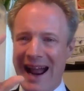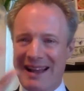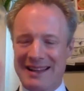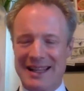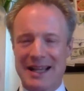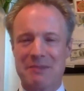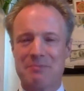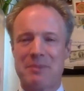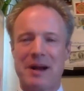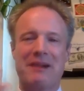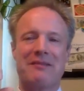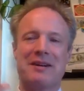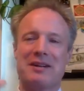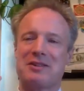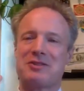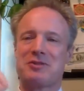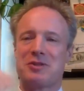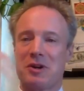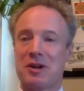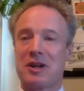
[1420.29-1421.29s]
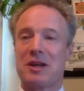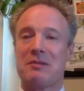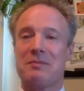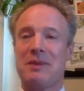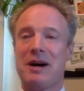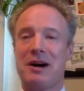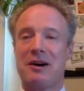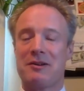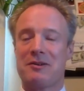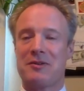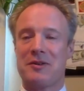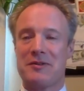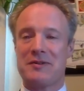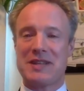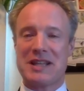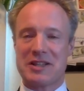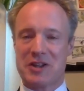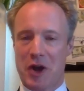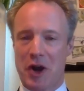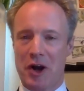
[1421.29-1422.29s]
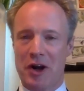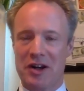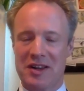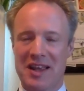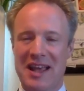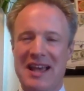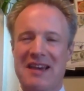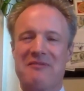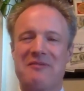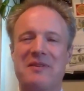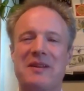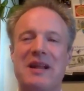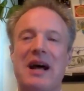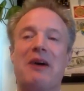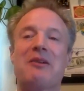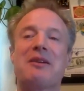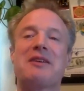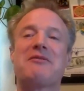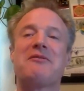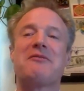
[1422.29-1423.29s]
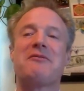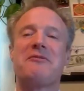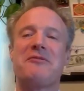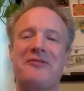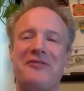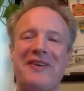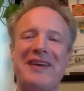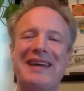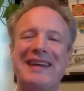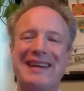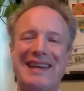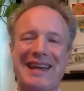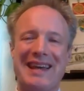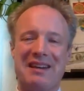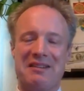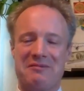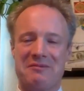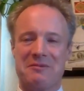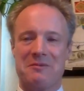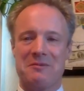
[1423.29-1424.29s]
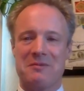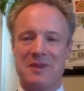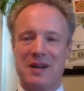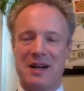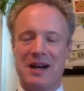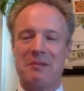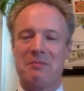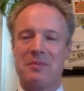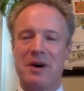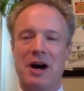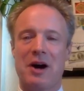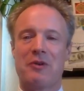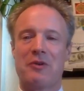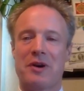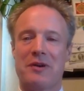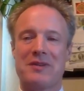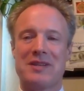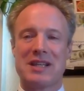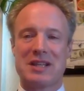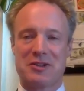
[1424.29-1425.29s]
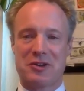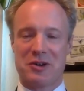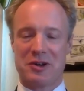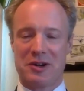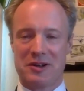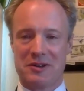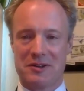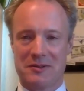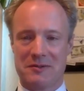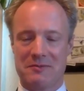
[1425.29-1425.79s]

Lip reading: Like parrots talking about what we just heard without even thinking about what we just heard.